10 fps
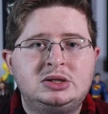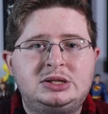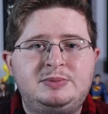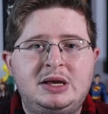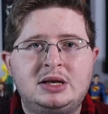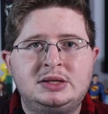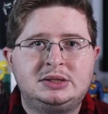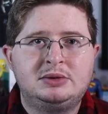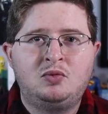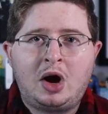just
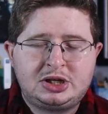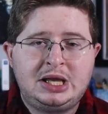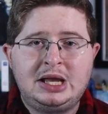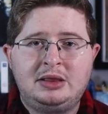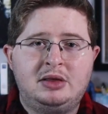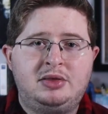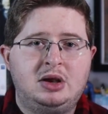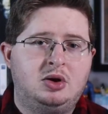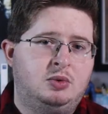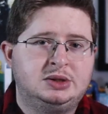because watching it in the
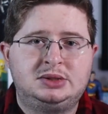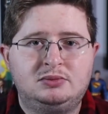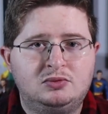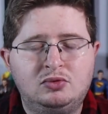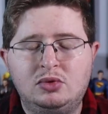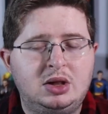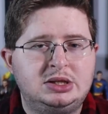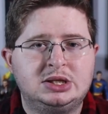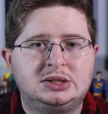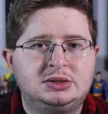theater was really
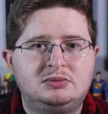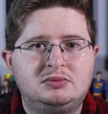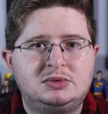just